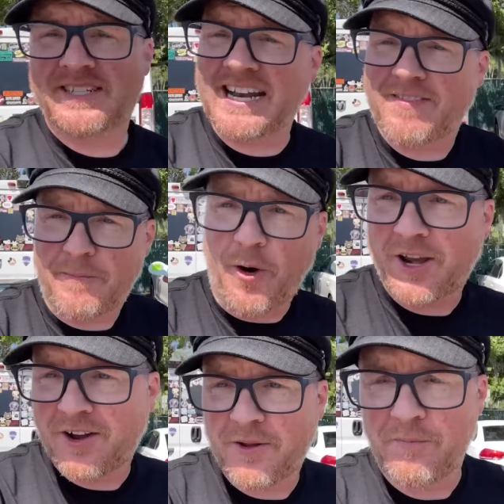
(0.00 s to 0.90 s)
did have to
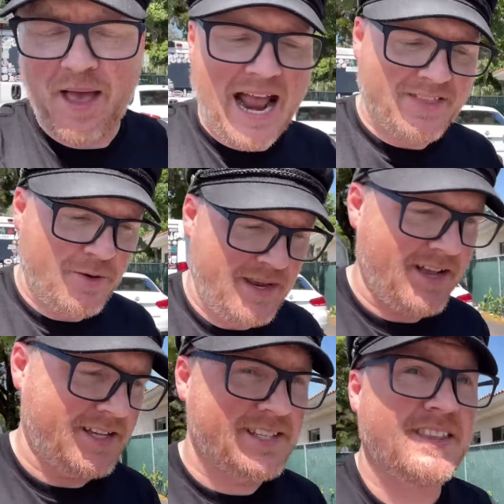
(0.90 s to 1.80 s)
park here in back though
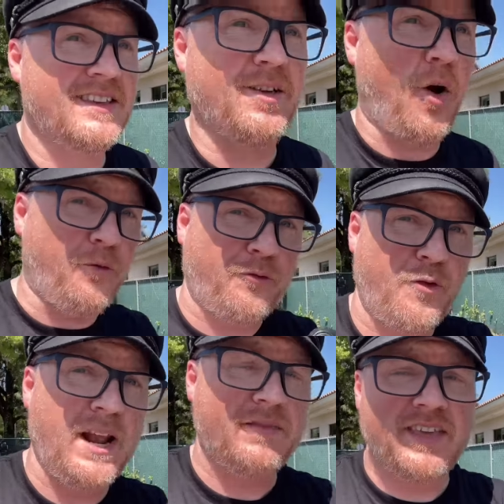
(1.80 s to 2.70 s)
because the, the whole
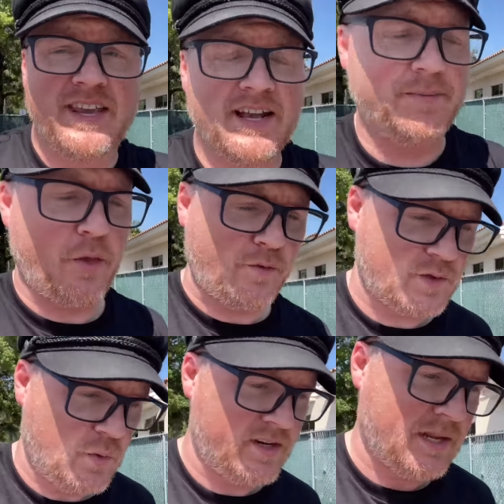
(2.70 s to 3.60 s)
front of the, uh, the thrift
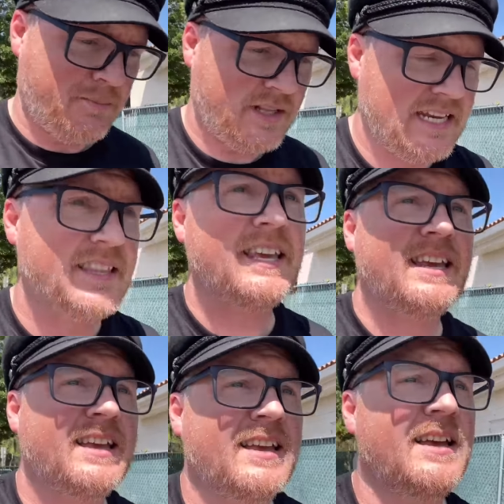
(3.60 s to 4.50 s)
store is
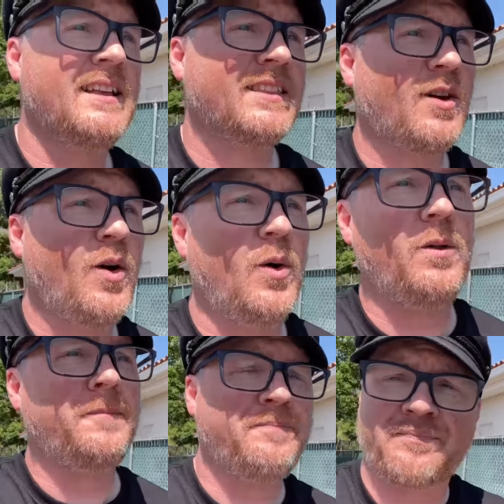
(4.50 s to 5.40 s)
completely, like the
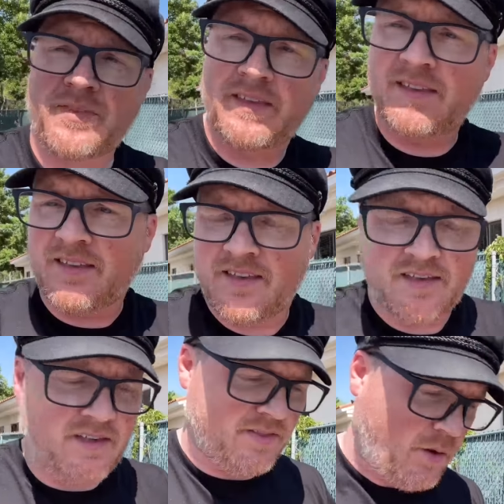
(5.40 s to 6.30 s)
whole,
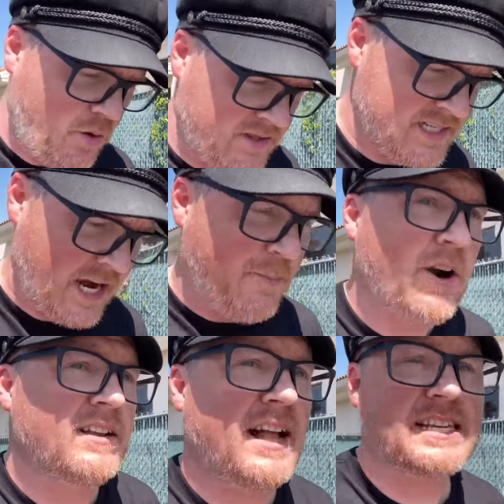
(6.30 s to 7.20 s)
the whole entire
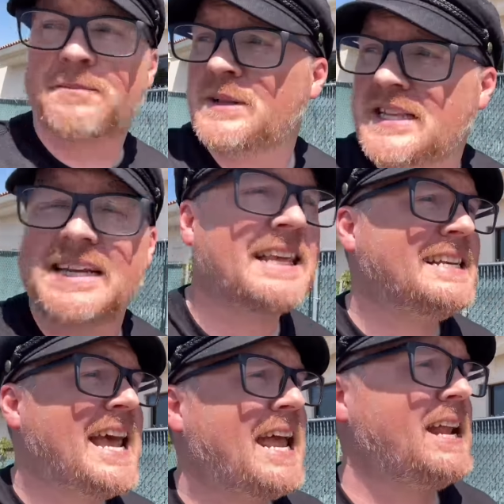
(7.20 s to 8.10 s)
parking lot's completely
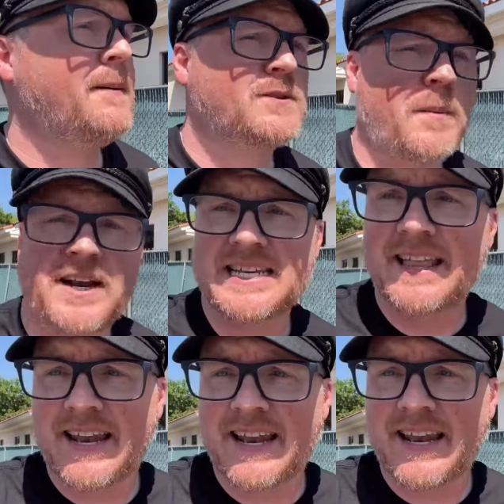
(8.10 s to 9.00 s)
taken up. So I'm gonna take
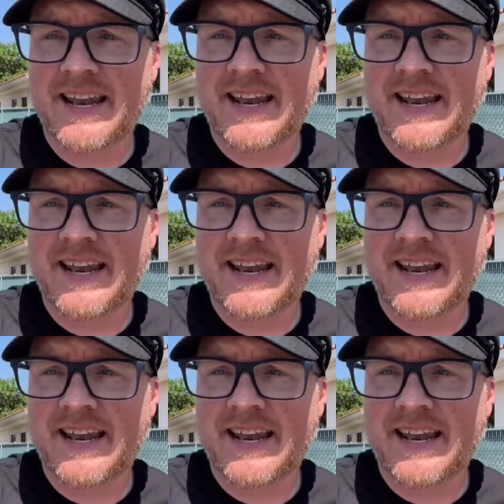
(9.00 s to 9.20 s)
that as a,